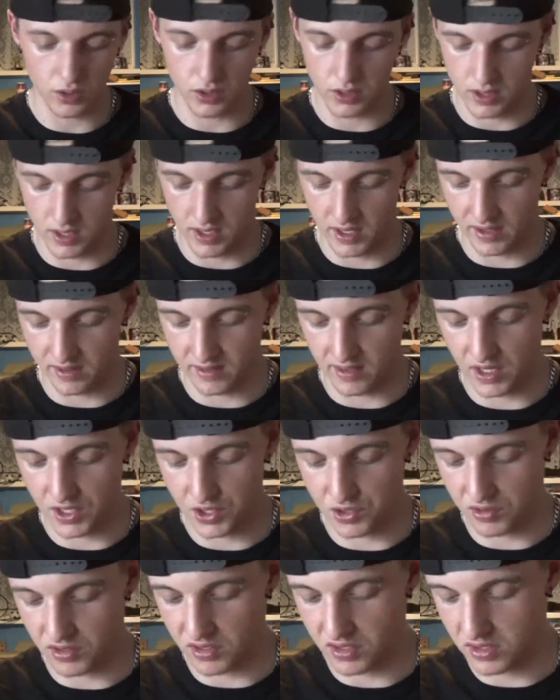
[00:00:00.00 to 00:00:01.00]

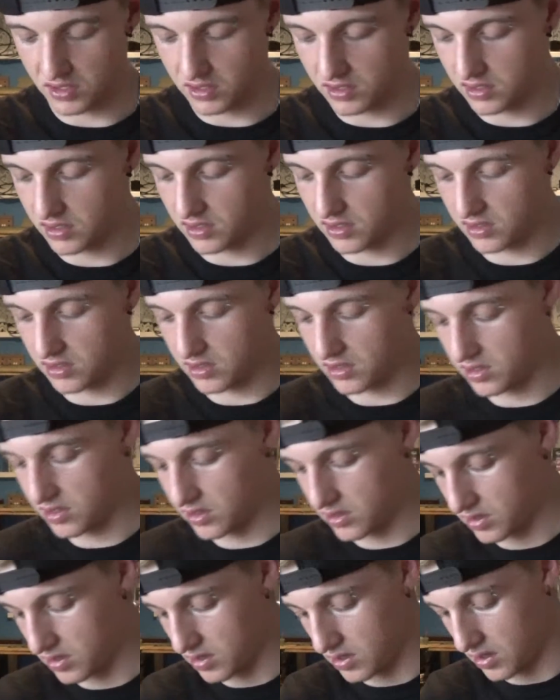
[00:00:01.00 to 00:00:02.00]
etc.
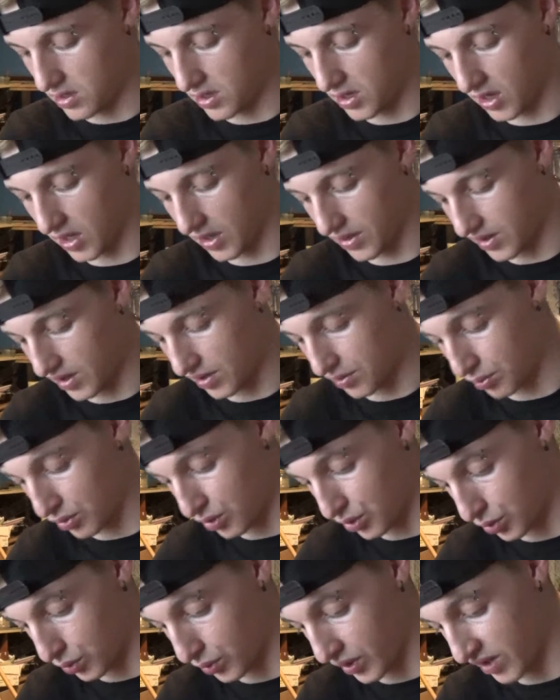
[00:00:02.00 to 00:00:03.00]
This
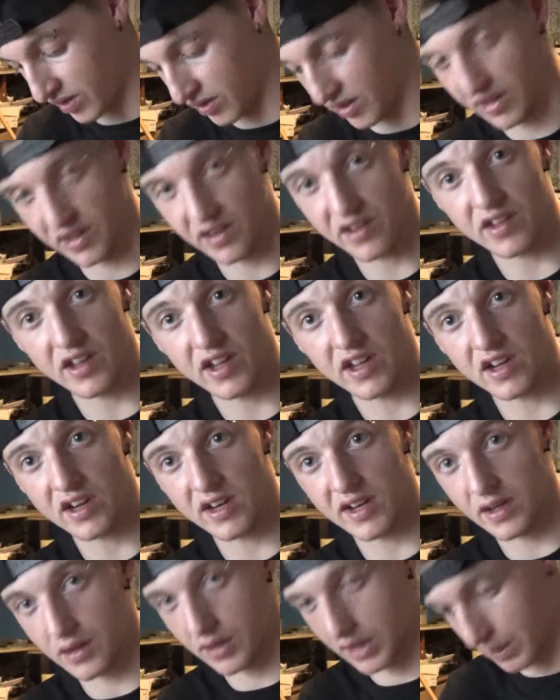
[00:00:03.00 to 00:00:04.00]
model isn't going to stay
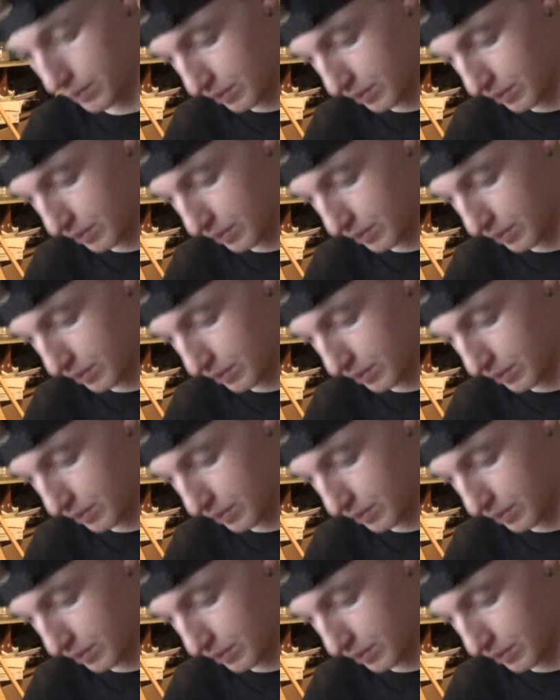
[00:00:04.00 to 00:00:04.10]
clean. I am